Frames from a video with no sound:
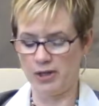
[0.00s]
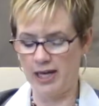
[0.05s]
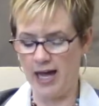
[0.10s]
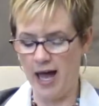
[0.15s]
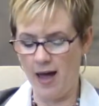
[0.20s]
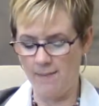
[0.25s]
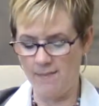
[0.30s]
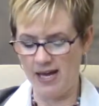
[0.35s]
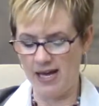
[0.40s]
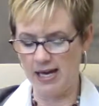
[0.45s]

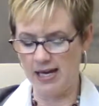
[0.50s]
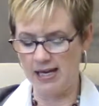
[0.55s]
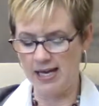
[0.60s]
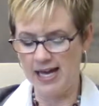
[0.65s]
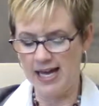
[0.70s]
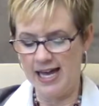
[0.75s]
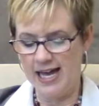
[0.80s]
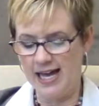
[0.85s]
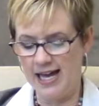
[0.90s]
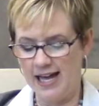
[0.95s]
coming.
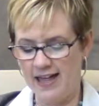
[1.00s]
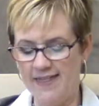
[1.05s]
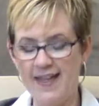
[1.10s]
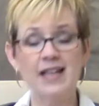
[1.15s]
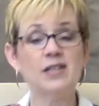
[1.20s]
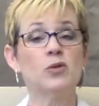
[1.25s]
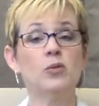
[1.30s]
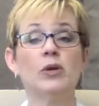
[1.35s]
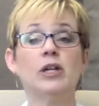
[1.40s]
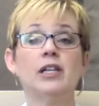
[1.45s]
And
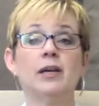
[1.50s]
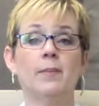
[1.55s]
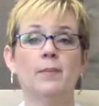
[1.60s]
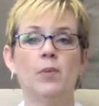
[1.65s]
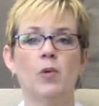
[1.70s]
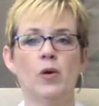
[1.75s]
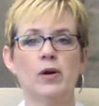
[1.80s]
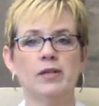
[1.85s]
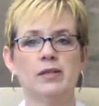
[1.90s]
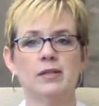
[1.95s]
that's real
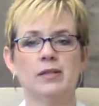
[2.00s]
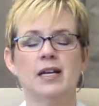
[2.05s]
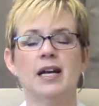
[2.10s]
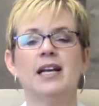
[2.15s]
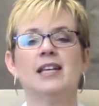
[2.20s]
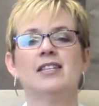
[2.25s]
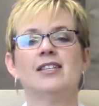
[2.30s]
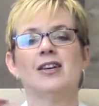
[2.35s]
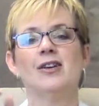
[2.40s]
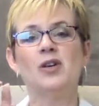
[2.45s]
important.
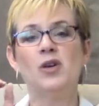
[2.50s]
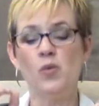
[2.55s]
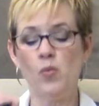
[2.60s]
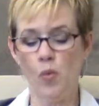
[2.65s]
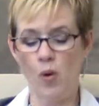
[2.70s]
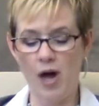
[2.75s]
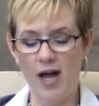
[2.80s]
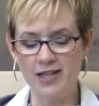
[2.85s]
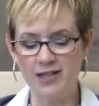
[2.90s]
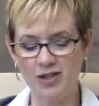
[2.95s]
So you
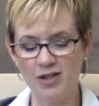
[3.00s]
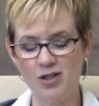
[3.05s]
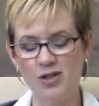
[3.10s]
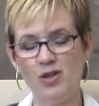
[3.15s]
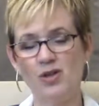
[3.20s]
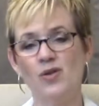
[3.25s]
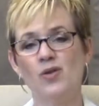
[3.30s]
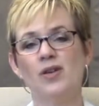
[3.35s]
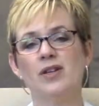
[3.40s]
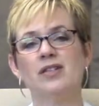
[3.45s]
want
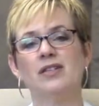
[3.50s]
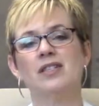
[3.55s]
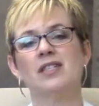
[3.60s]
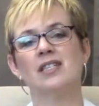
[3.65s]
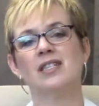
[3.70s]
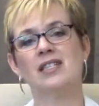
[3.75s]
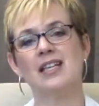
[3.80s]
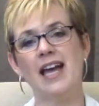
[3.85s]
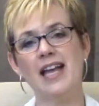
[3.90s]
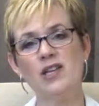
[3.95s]
to
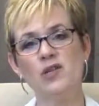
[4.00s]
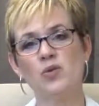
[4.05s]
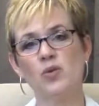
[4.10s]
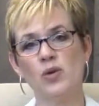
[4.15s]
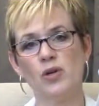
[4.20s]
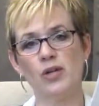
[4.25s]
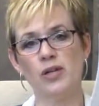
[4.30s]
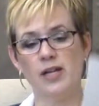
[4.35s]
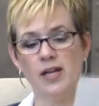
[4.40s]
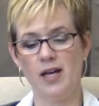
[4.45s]

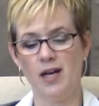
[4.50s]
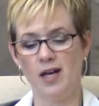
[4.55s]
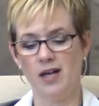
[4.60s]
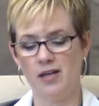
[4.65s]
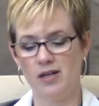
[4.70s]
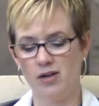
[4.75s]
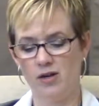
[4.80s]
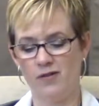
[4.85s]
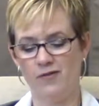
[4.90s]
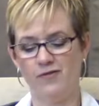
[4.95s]
schedule
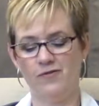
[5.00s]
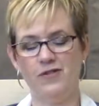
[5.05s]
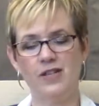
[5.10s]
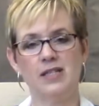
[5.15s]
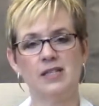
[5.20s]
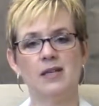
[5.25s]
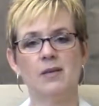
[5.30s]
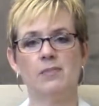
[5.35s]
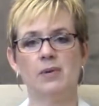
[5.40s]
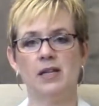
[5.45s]
your
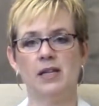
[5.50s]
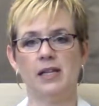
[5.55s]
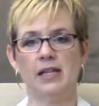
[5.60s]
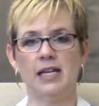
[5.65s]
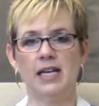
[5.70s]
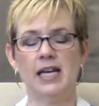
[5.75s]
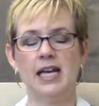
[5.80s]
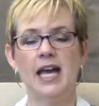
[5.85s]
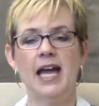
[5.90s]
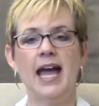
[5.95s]

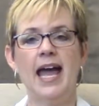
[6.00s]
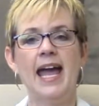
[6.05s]
visibility.